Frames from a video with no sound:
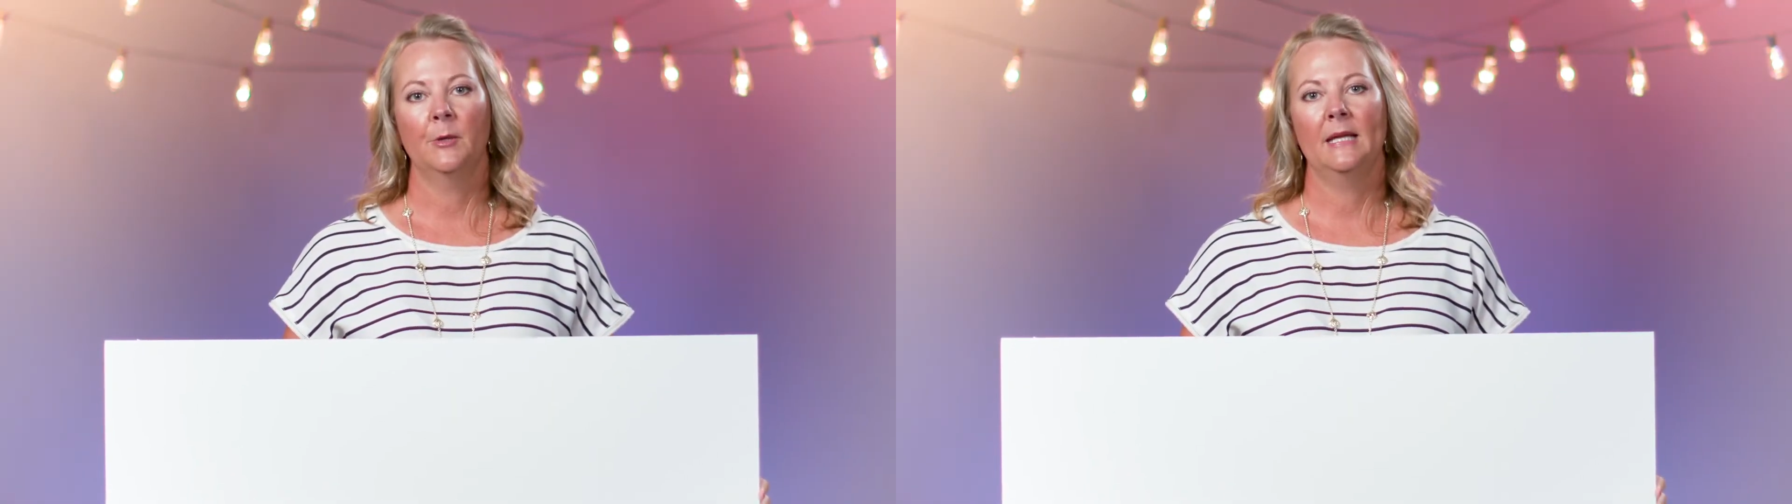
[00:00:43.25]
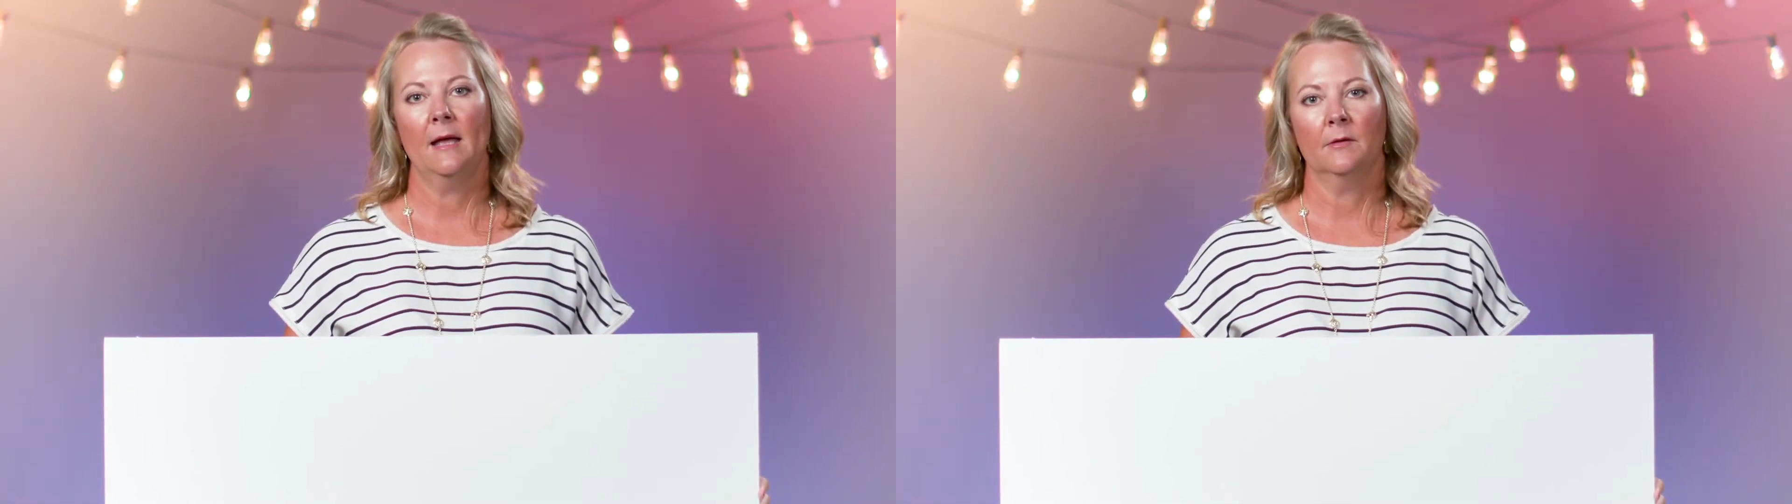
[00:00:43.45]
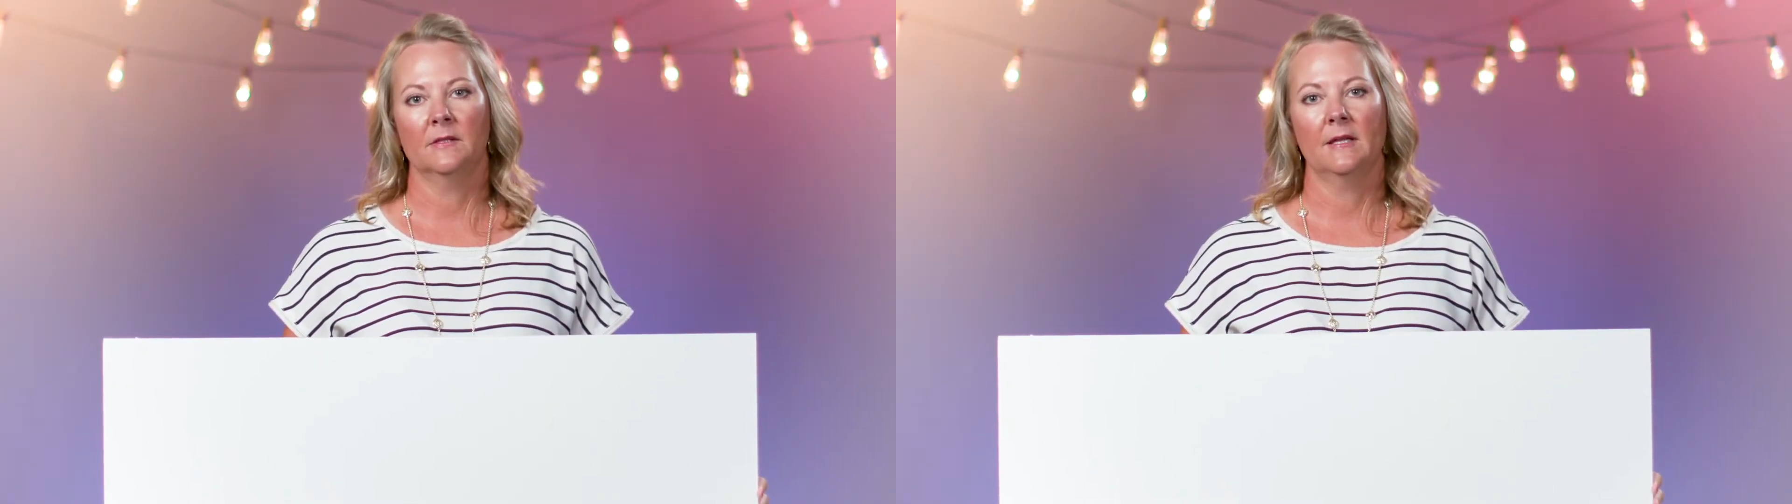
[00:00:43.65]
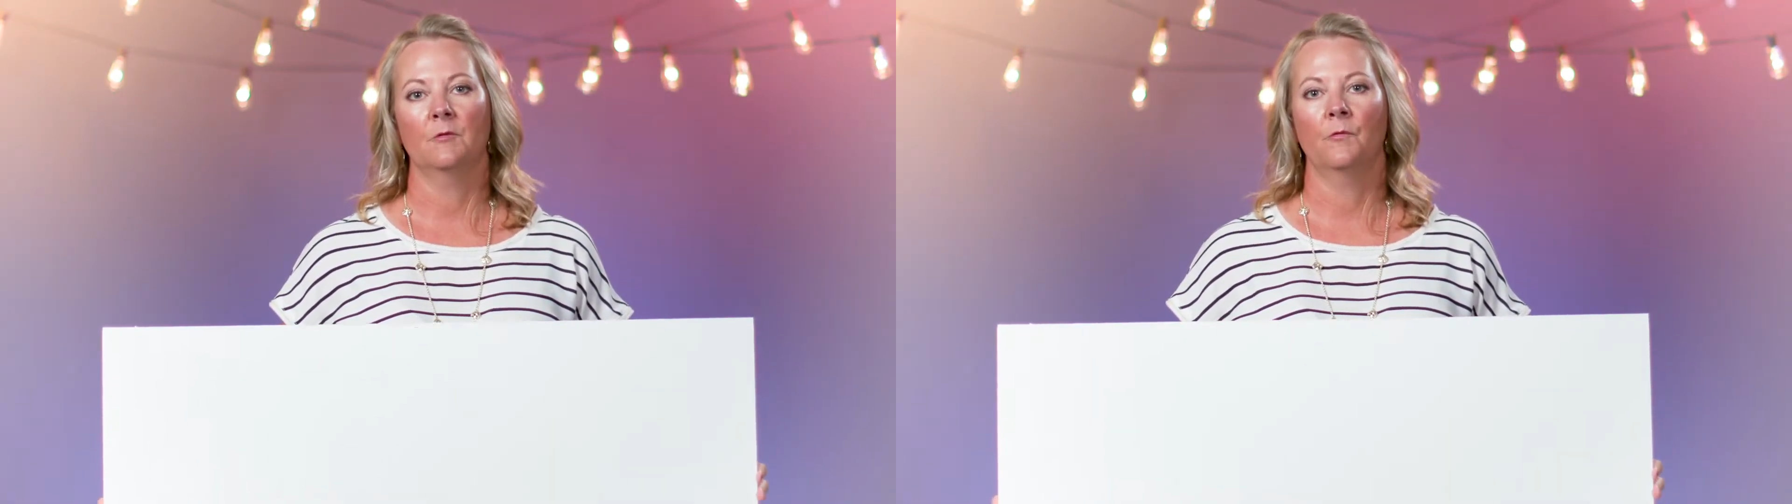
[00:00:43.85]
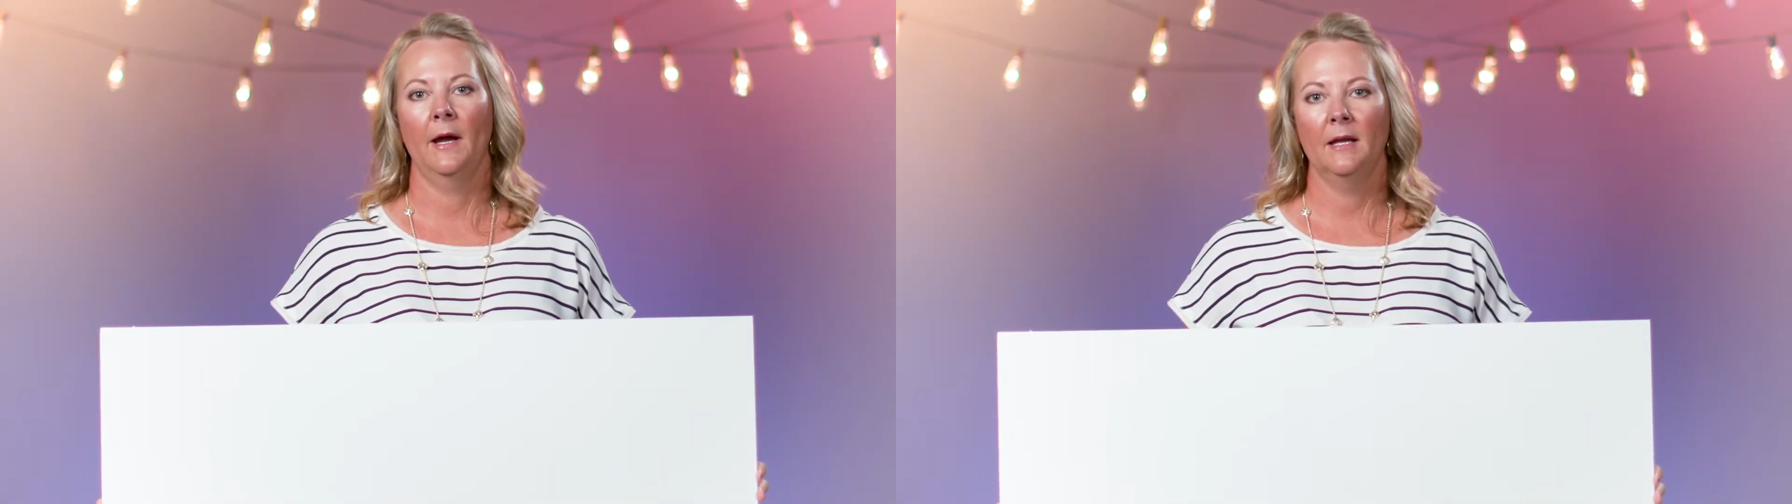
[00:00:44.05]
announce
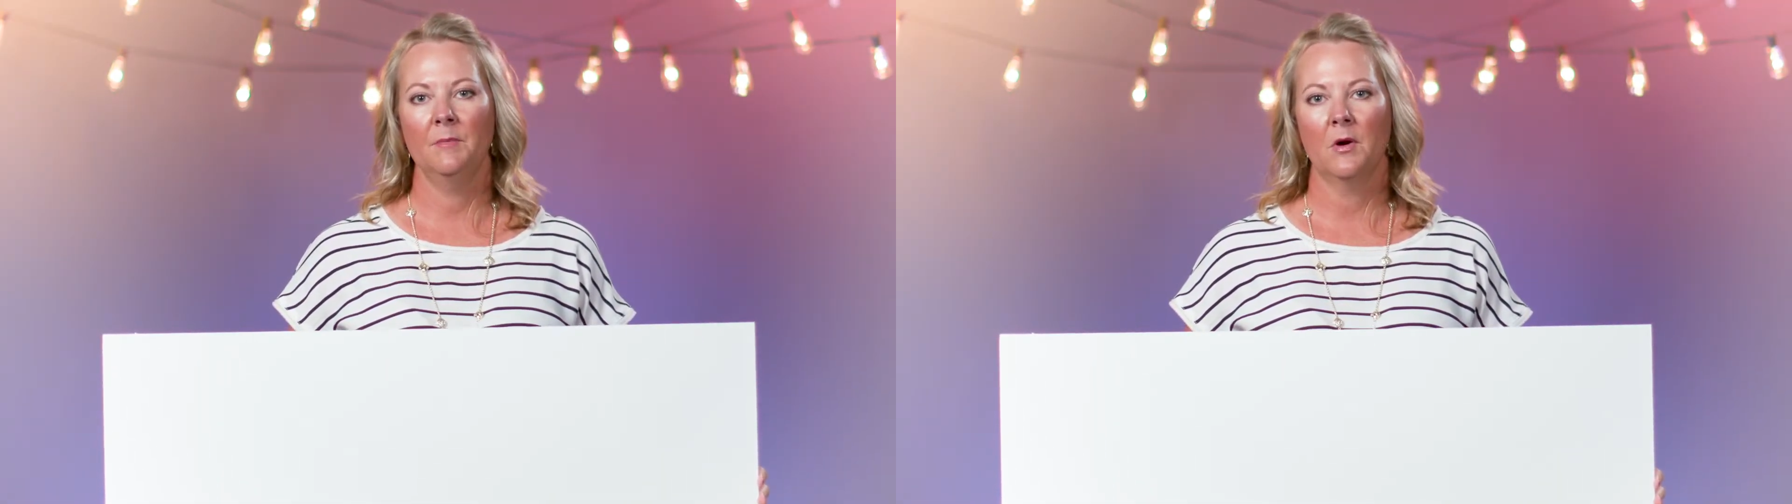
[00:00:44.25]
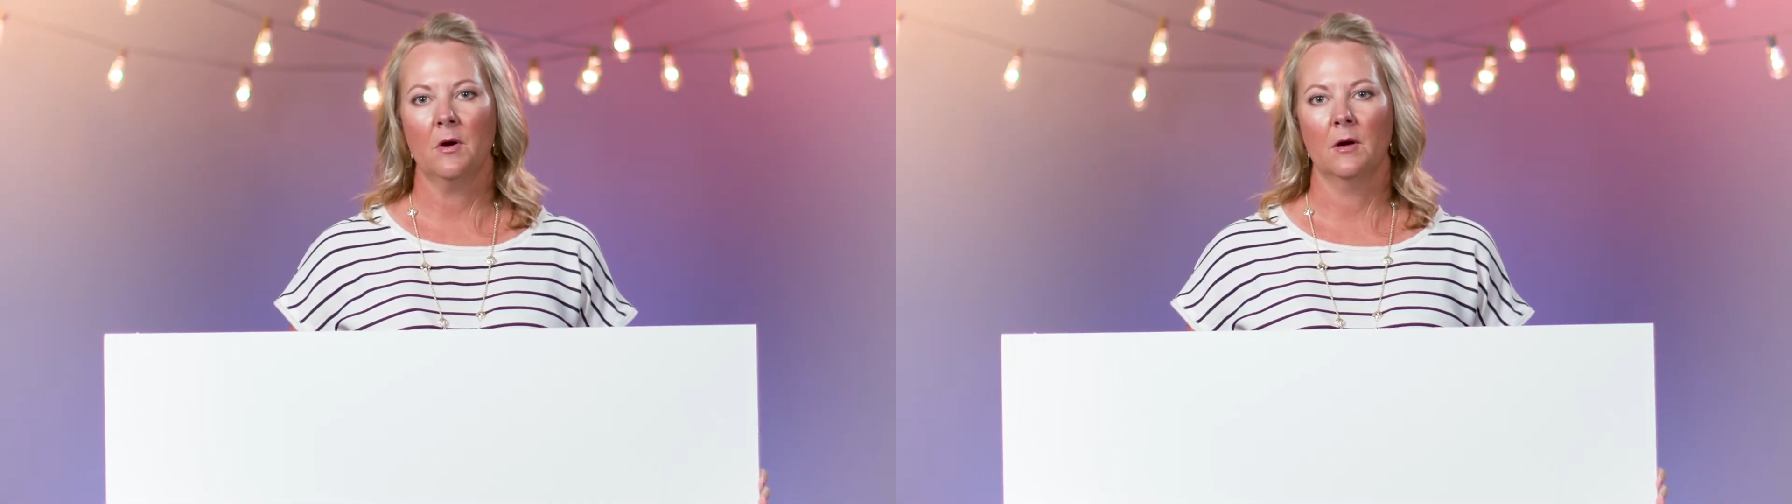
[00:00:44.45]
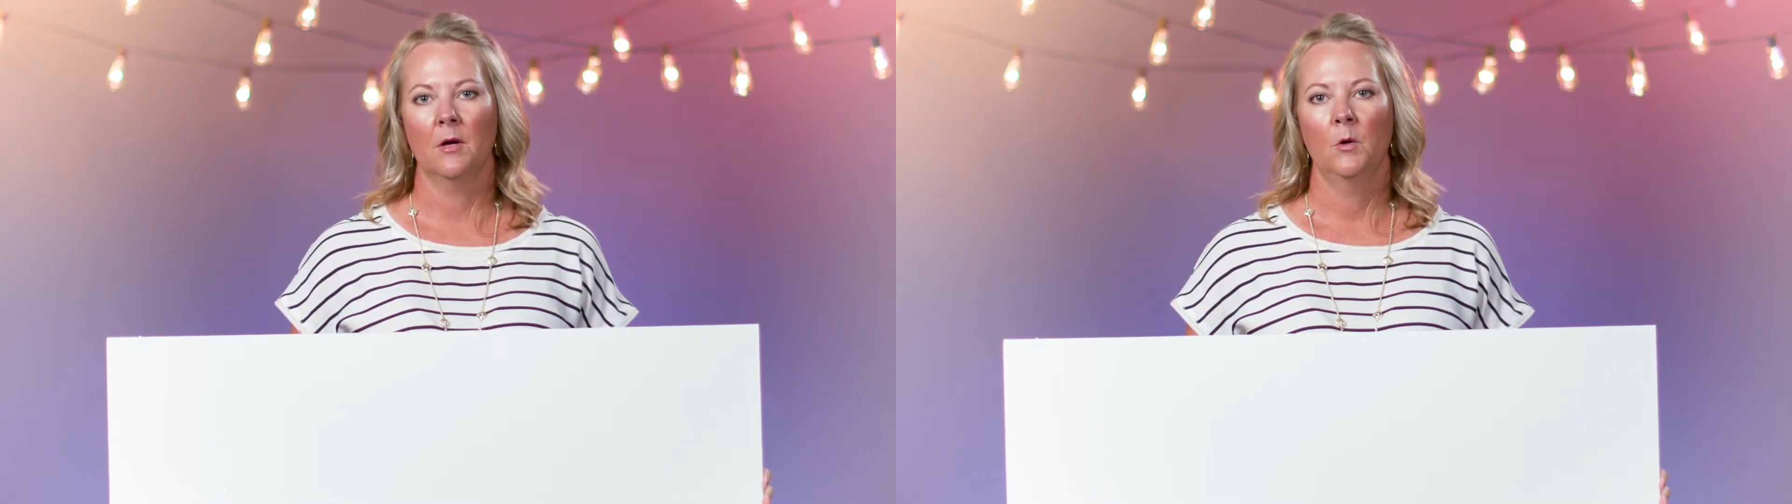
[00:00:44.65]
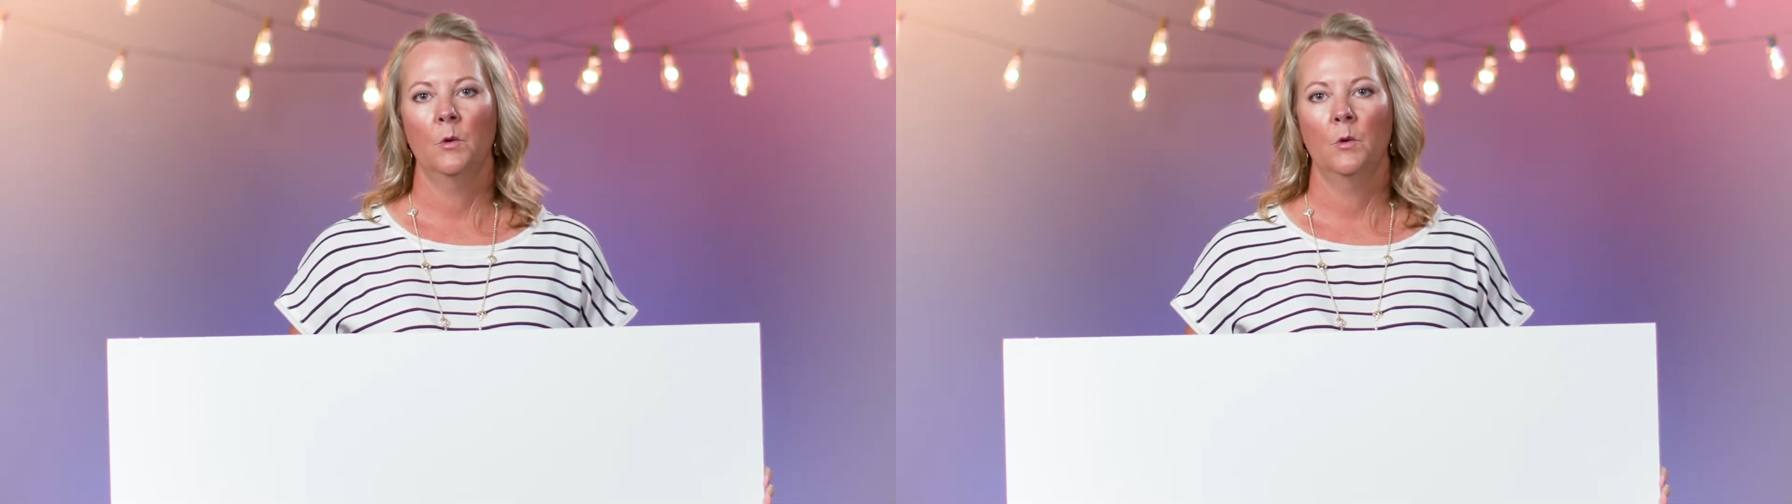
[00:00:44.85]
that Randy Barr